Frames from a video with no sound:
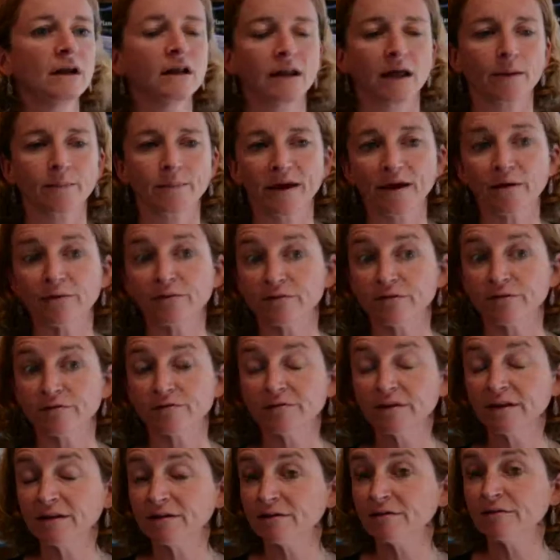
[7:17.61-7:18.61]
like penguins and
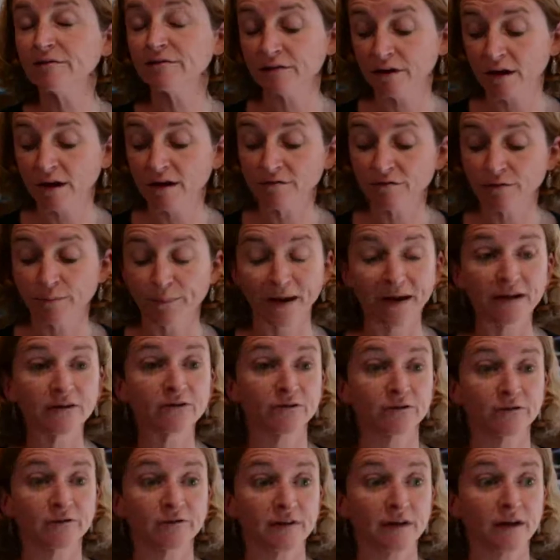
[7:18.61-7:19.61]
seals,
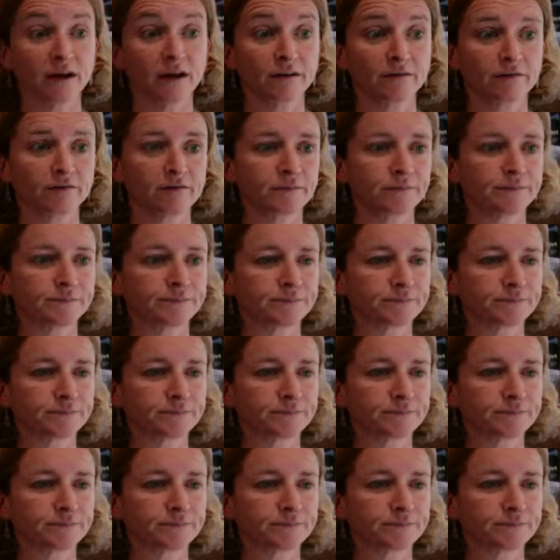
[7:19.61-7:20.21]
depend on sea ice.